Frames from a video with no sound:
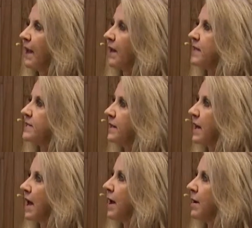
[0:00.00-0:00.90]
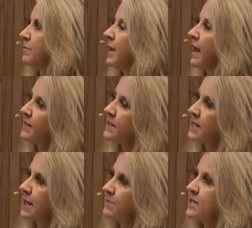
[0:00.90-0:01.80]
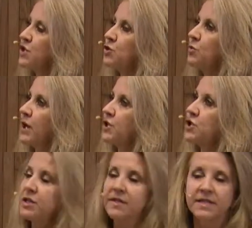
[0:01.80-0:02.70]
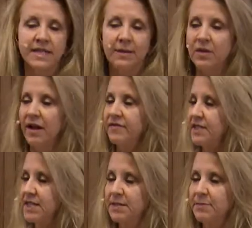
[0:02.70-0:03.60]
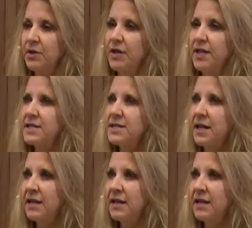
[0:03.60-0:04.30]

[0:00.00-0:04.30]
and the same situation, the same life's experience,